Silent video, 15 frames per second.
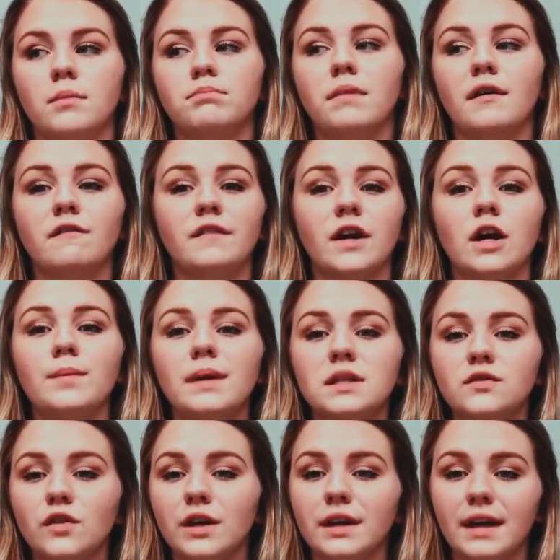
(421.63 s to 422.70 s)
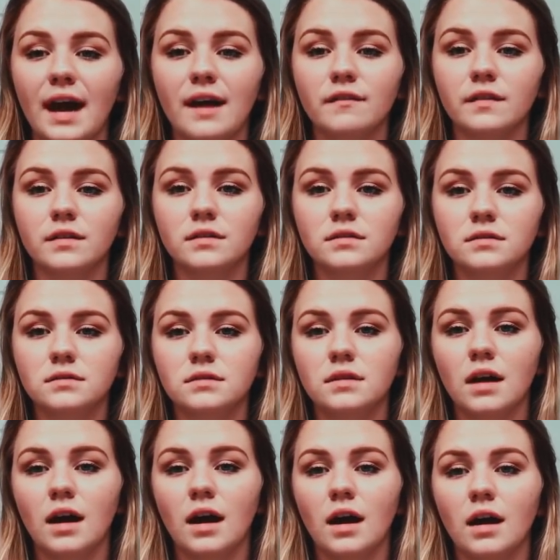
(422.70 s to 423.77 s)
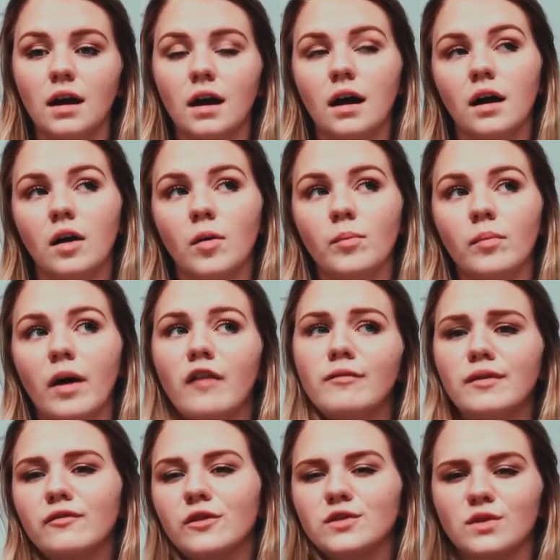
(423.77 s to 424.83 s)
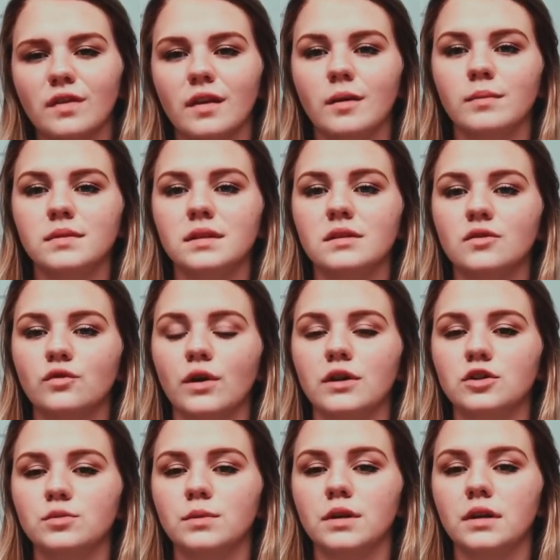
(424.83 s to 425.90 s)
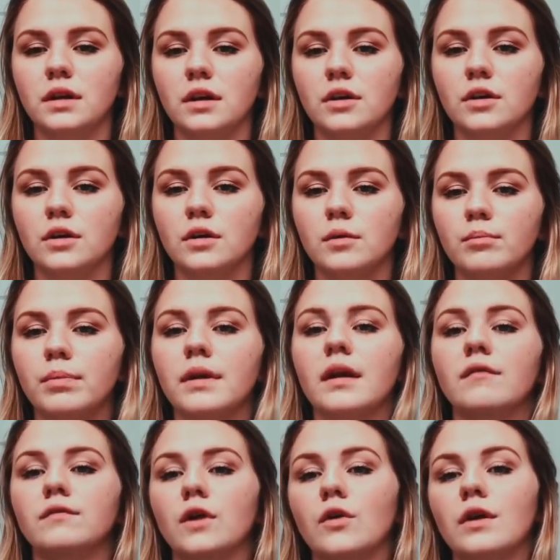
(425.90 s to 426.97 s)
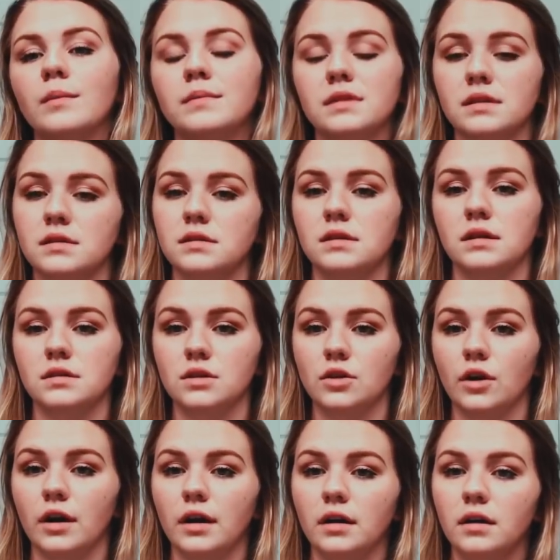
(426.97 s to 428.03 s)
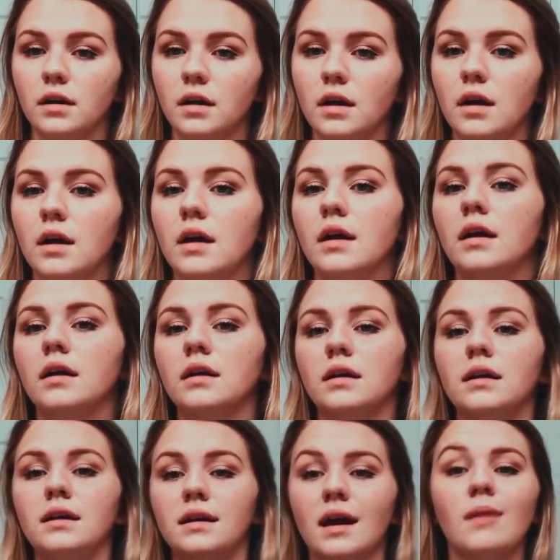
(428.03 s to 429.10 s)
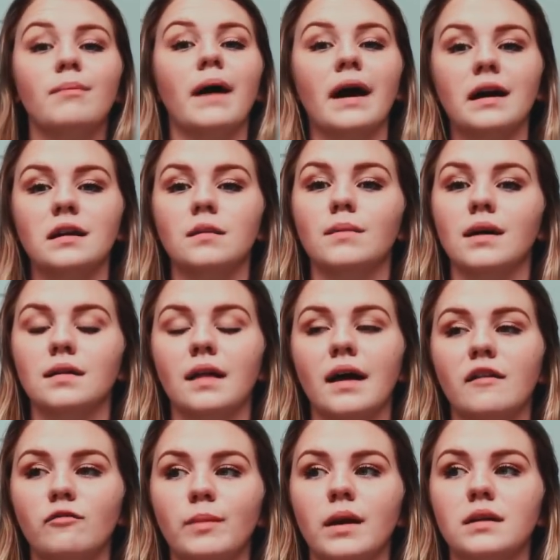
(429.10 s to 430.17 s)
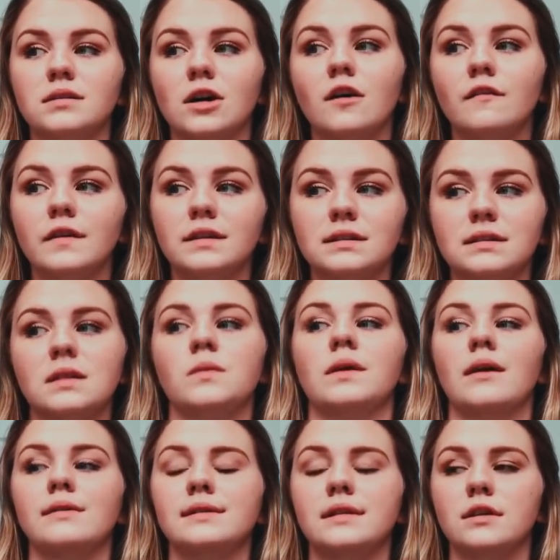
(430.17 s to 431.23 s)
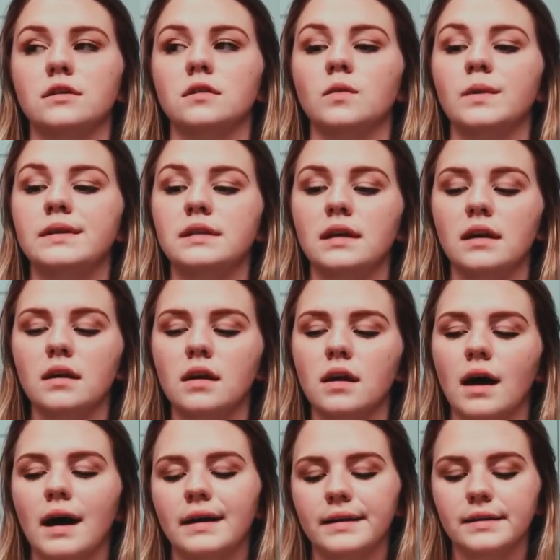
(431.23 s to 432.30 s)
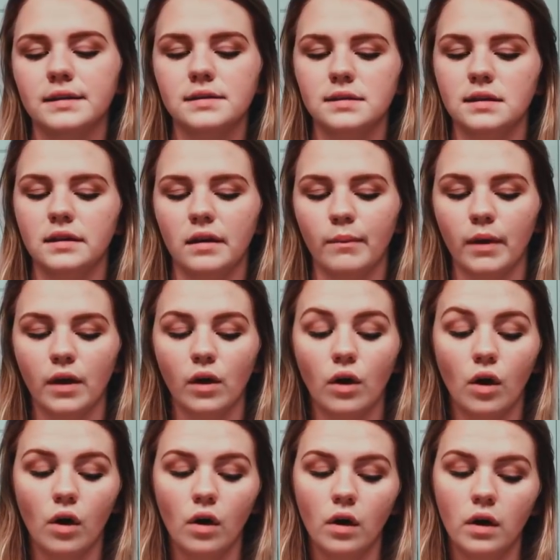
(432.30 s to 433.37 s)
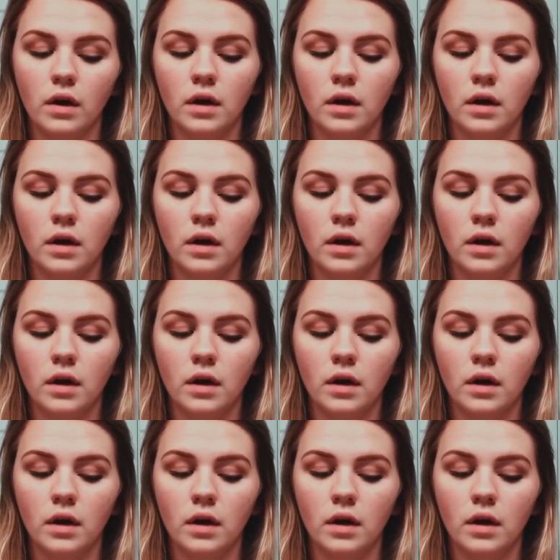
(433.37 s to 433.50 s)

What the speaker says: My very best friend, Gavin, I've been friends with him since freshman year, but I've known him since 6th grade. He came back into my life because obviously when I was here in Louisiana, I didn't see him at all.